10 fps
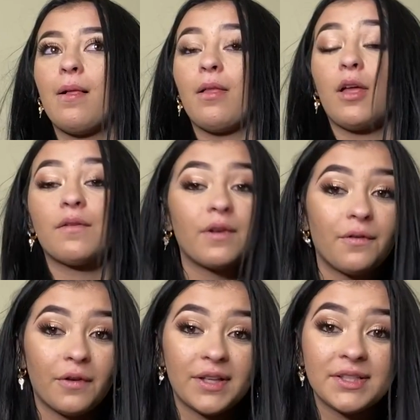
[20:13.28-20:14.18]
A lot of our
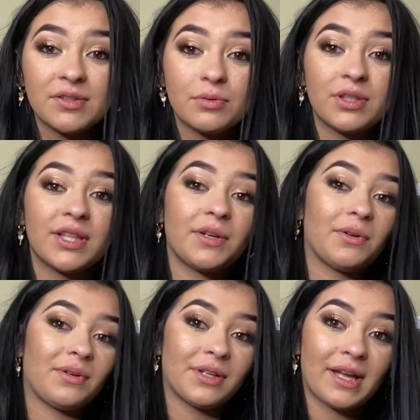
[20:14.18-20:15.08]
friends were. They
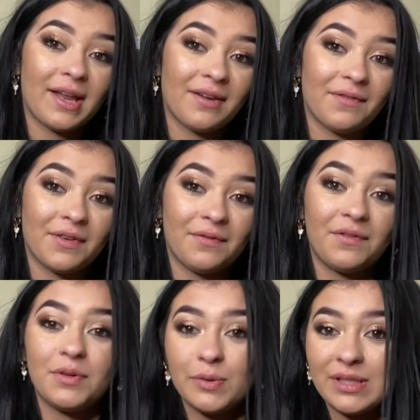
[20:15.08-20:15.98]
were kind of
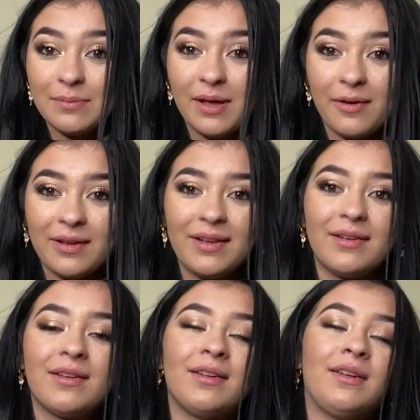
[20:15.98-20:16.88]
confused about it.
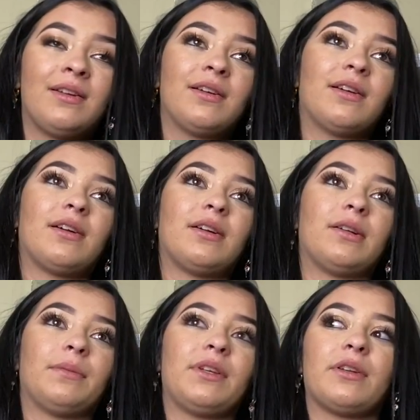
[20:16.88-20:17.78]

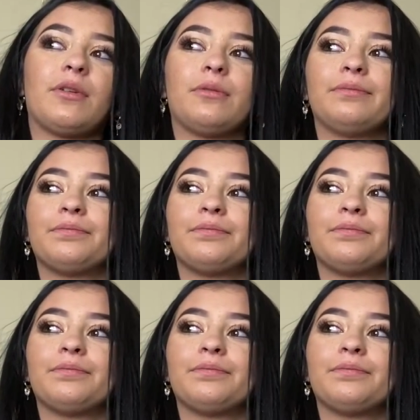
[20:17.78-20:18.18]
You know,